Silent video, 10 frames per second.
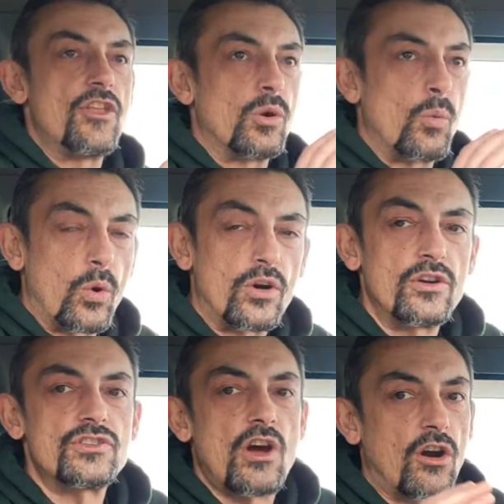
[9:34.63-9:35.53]
And their
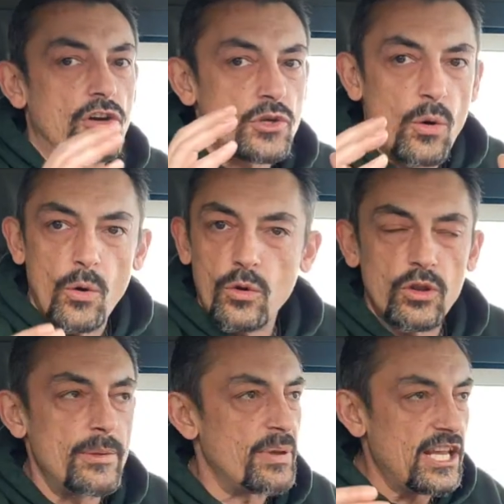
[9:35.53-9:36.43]
words are
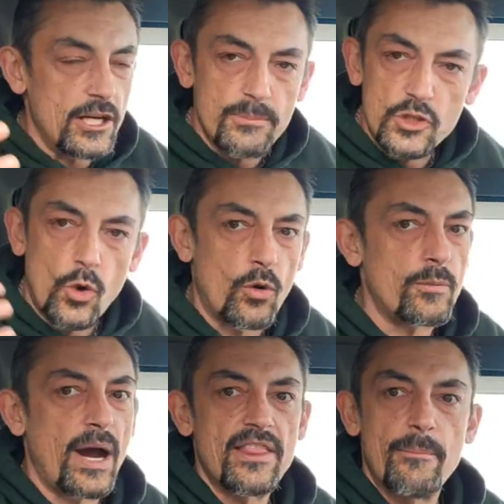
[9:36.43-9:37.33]
totally being
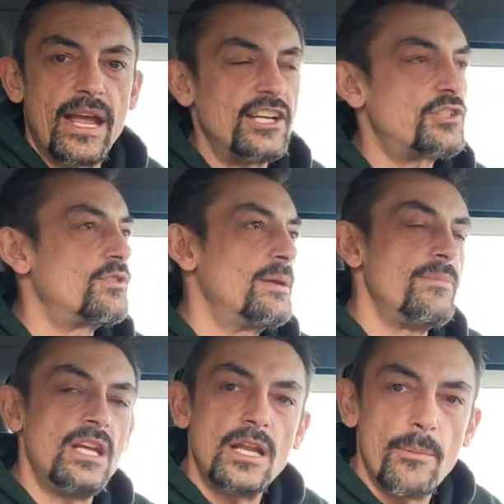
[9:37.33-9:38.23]
absorbed by the
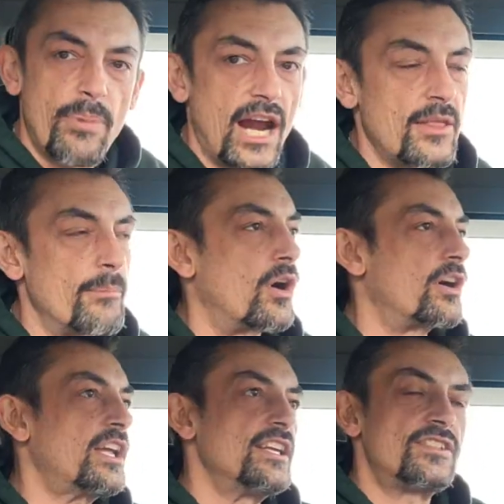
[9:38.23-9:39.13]
mainstream media, by the
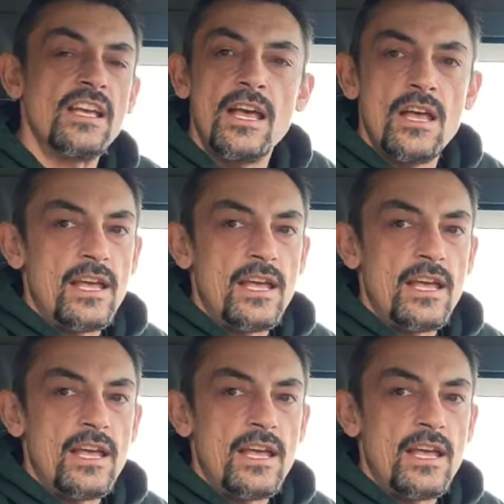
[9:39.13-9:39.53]
markets.